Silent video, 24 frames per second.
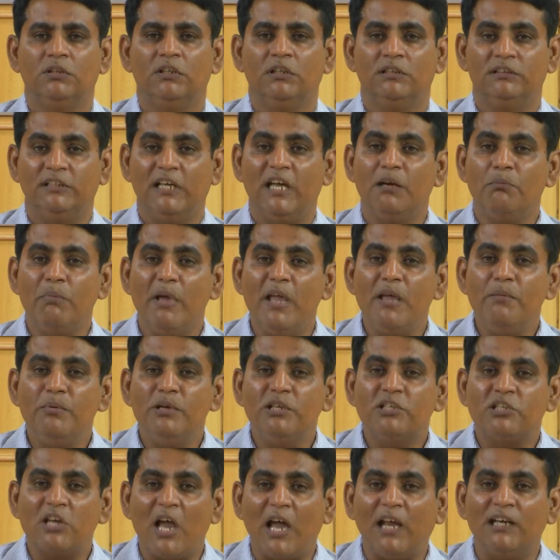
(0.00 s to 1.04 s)
There may be
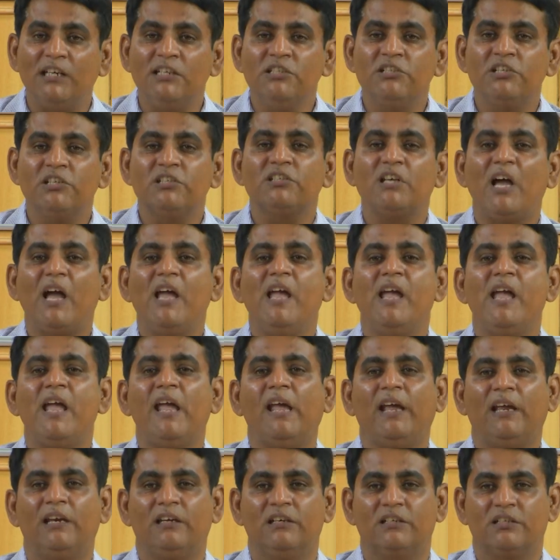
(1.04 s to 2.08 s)
challenges
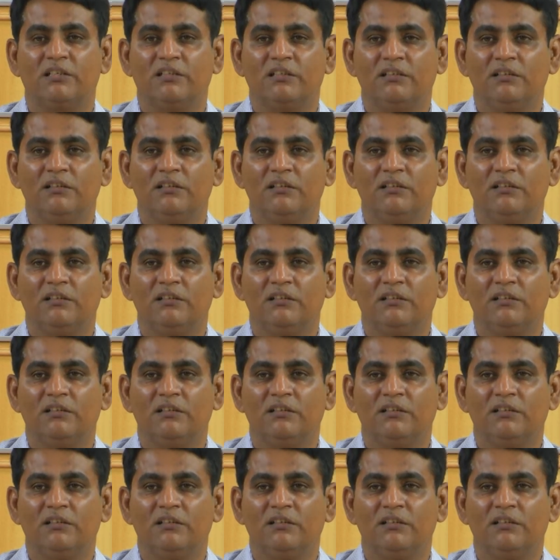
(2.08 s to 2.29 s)
ahead.